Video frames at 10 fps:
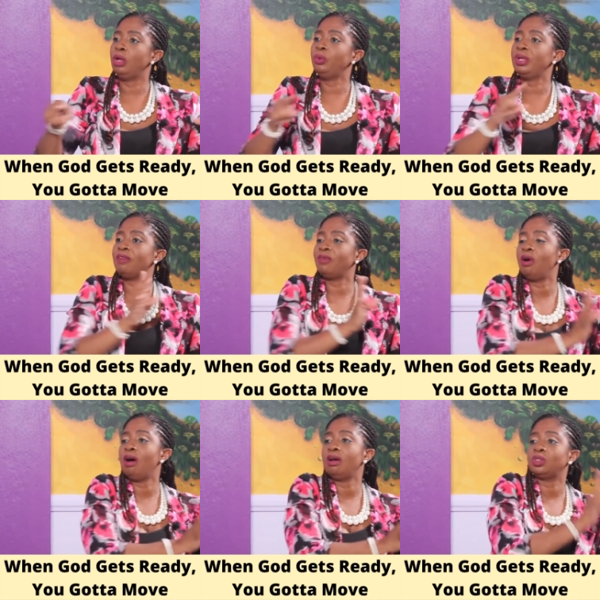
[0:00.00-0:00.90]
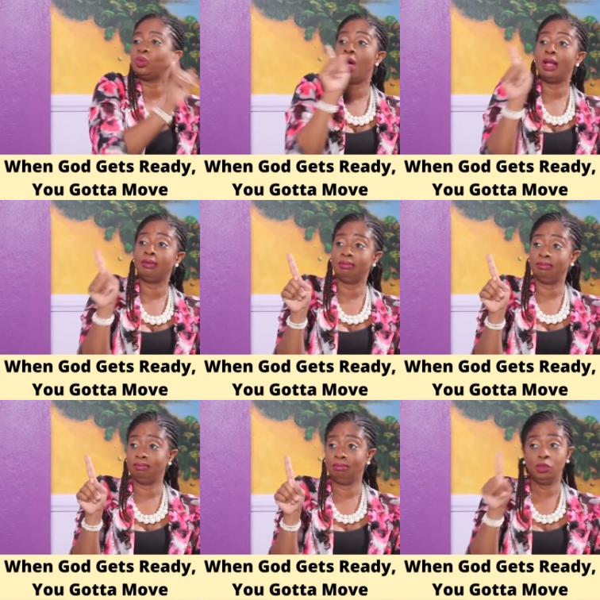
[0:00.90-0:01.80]
God would have caused
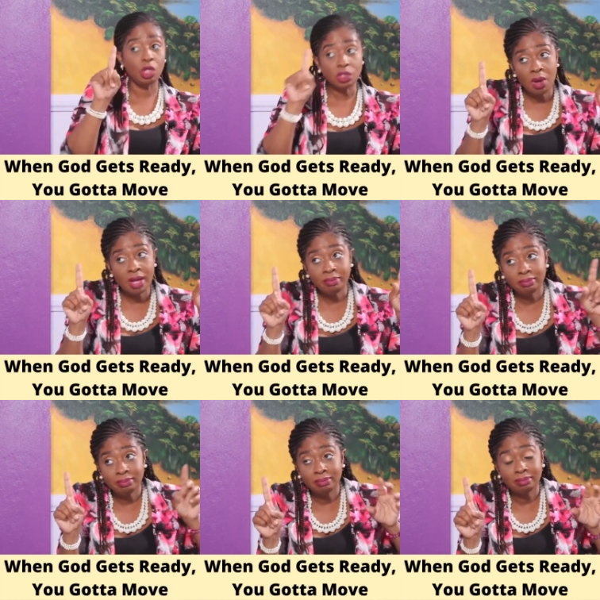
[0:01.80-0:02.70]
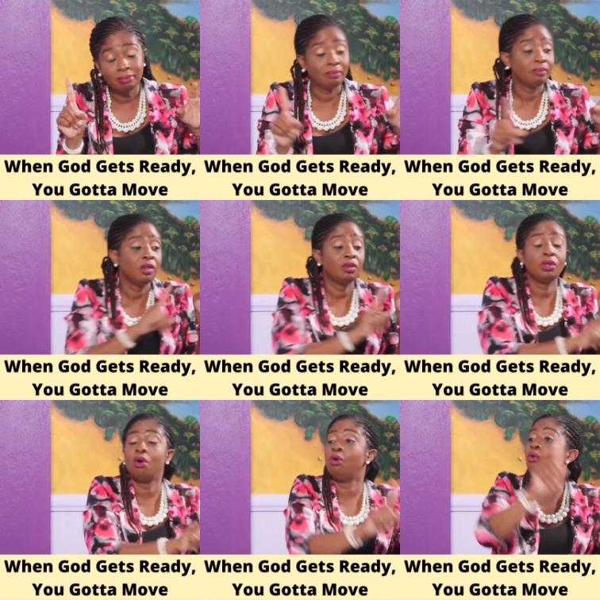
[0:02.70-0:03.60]
one, just one,
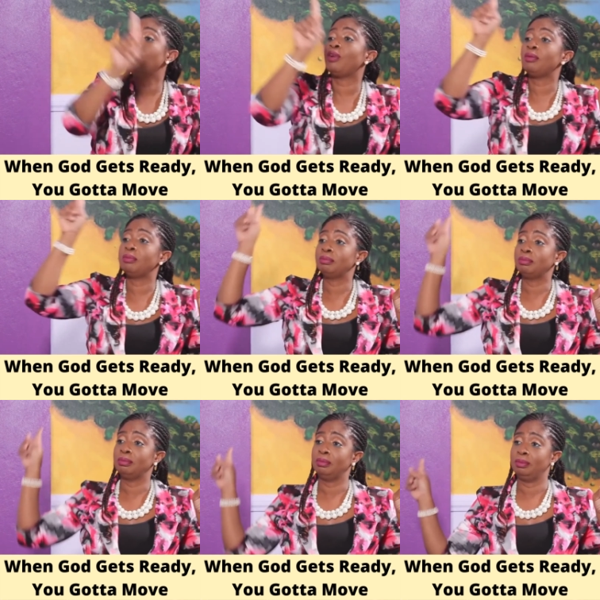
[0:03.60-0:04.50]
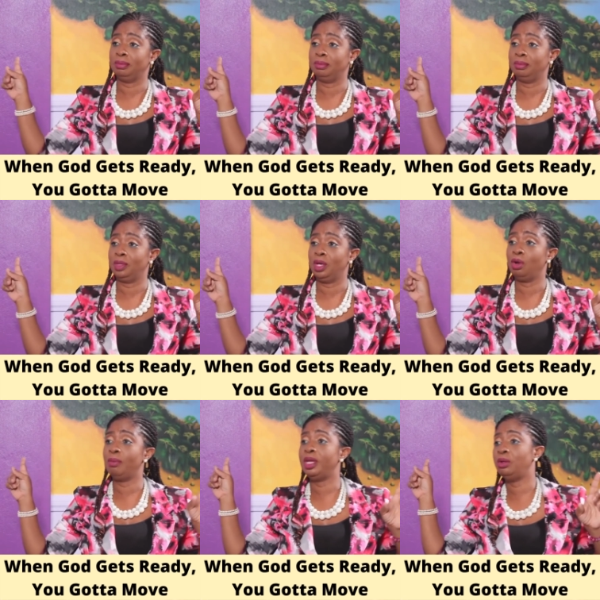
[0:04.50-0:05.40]
to go over,
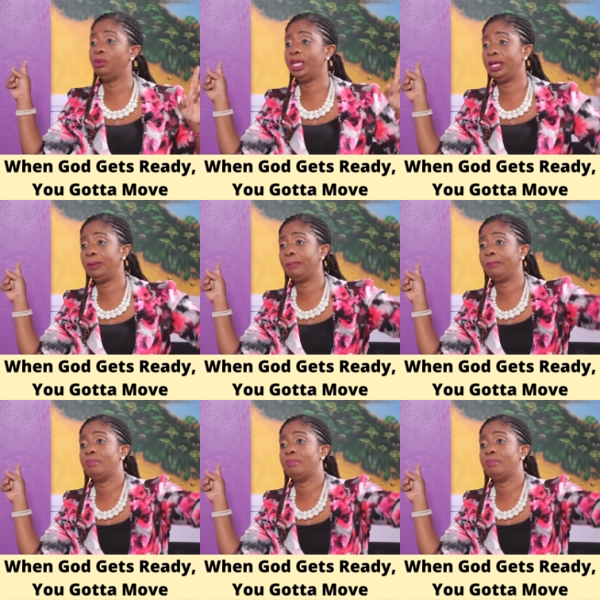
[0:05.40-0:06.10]
go make the way.